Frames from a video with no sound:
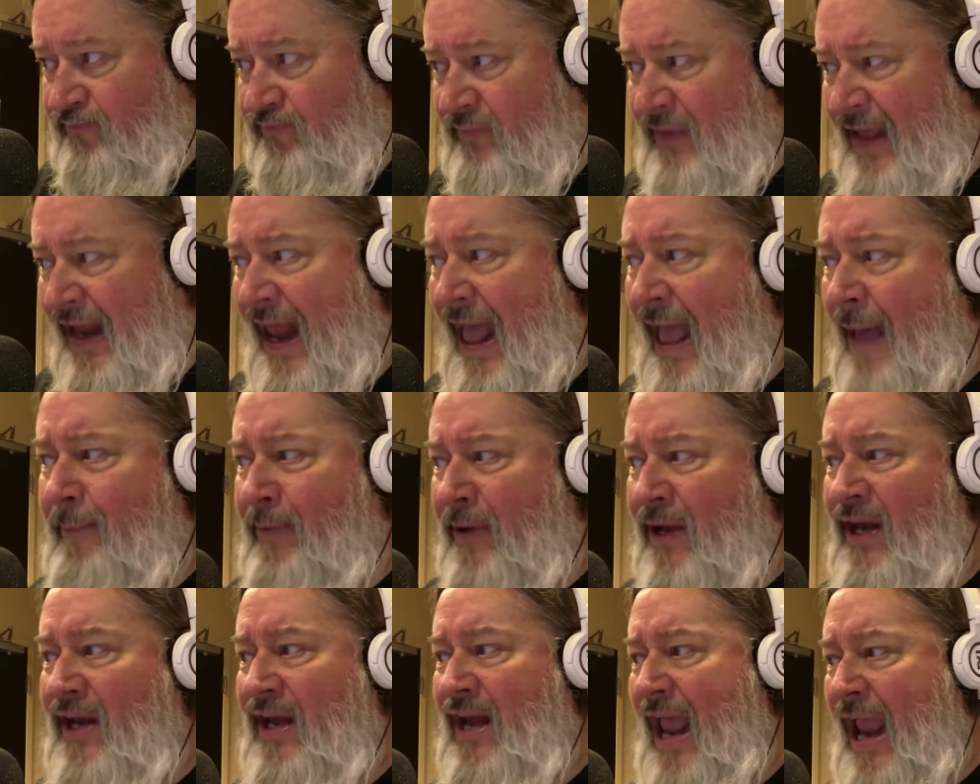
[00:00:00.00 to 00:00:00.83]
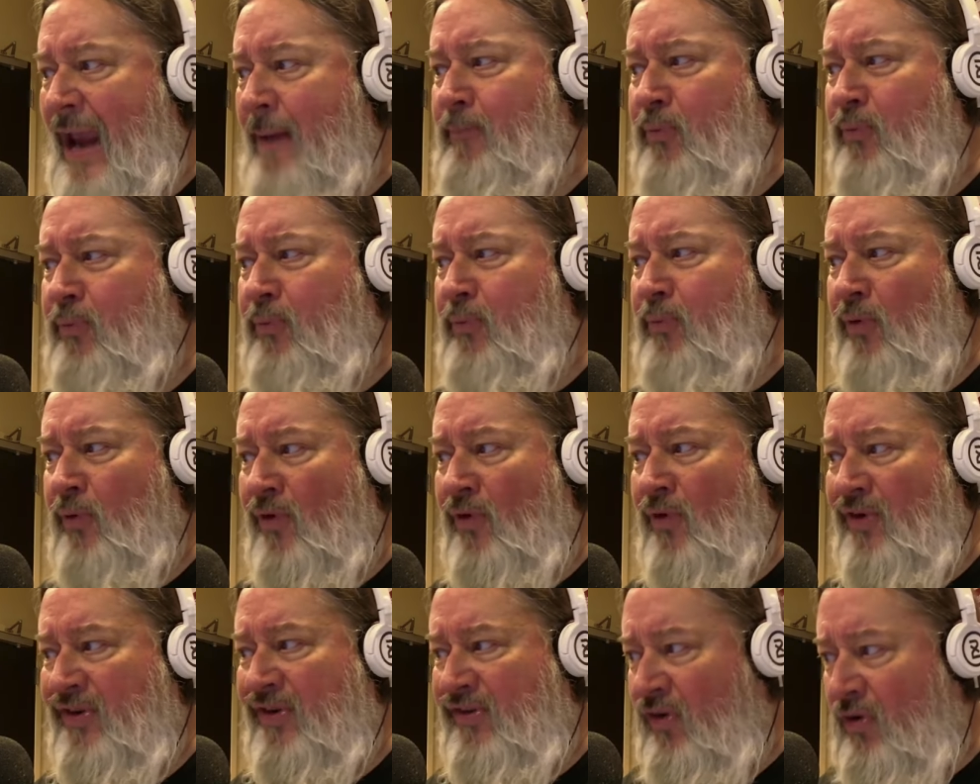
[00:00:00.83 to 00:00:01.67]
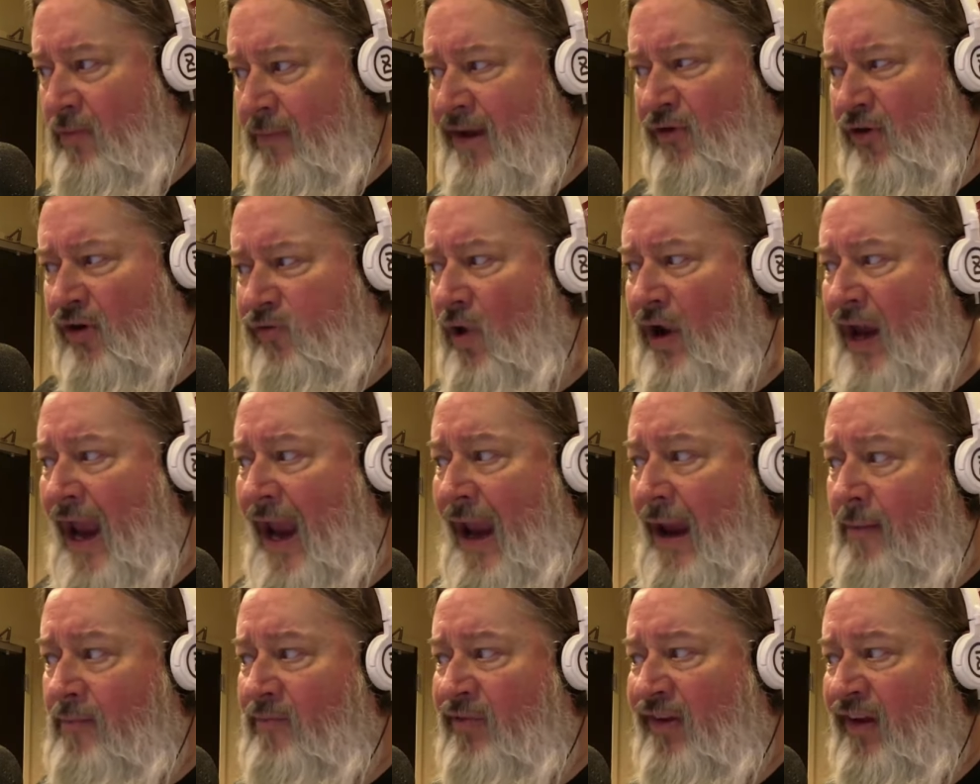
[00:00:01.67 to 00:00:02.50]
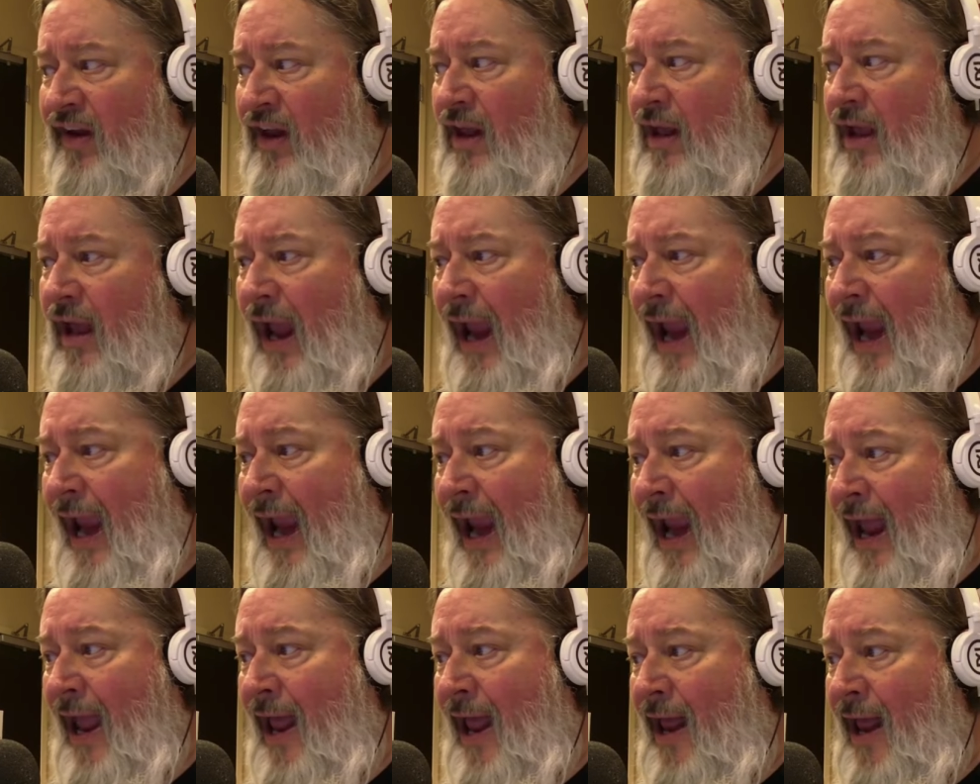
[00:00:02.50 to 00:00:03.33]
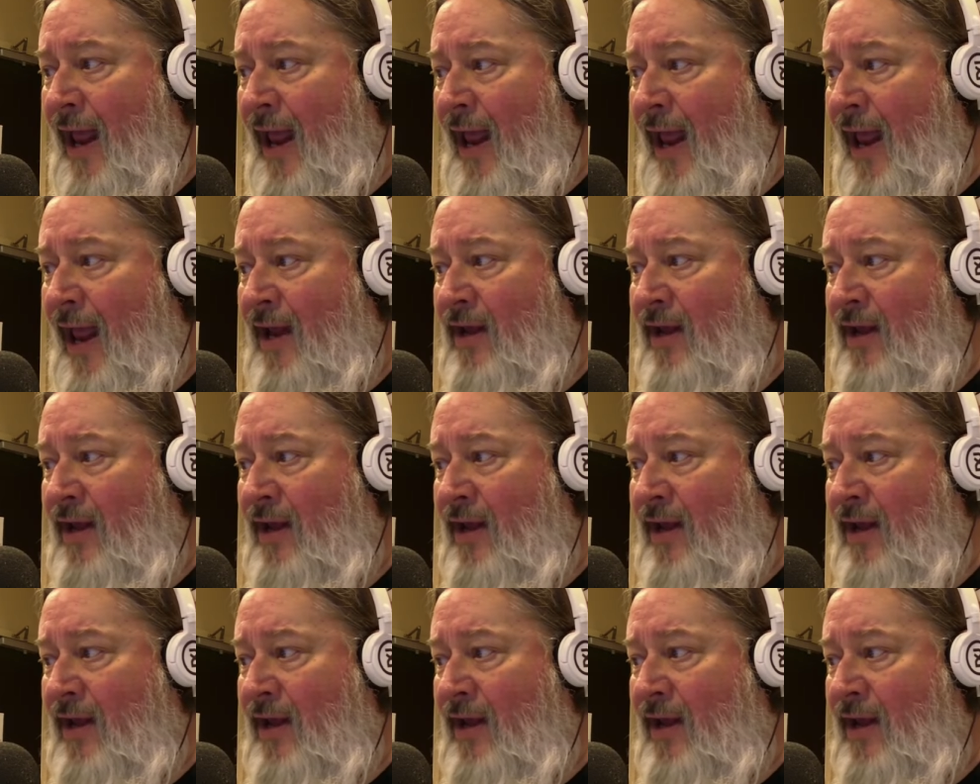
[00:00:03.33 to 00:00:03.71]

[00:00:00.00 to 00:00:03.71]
That happened in April, so he missed the first 4 games, and